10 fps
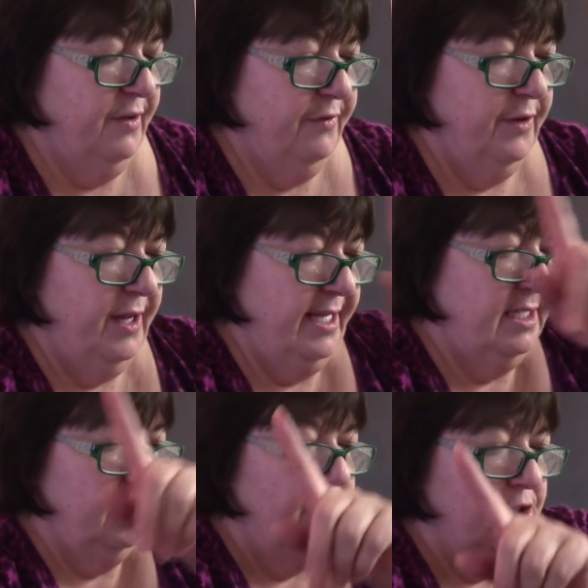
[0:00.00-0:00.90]
for
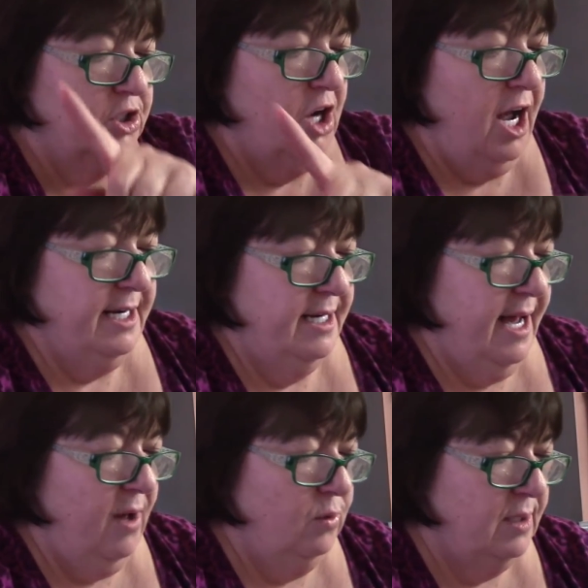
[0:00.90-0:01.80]
like the little dotted
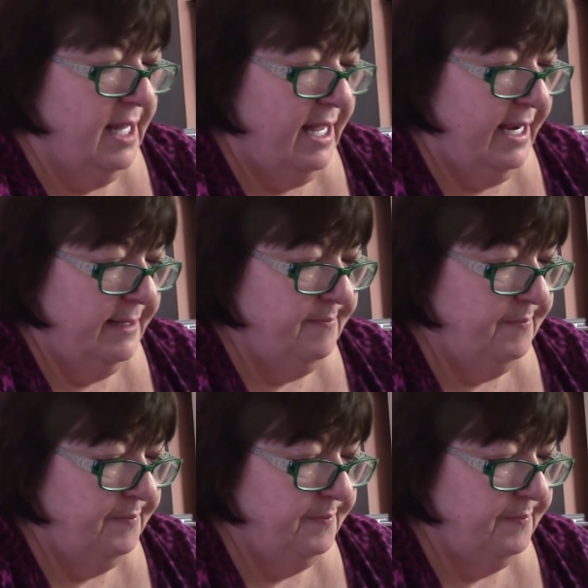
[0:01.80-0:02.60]
outline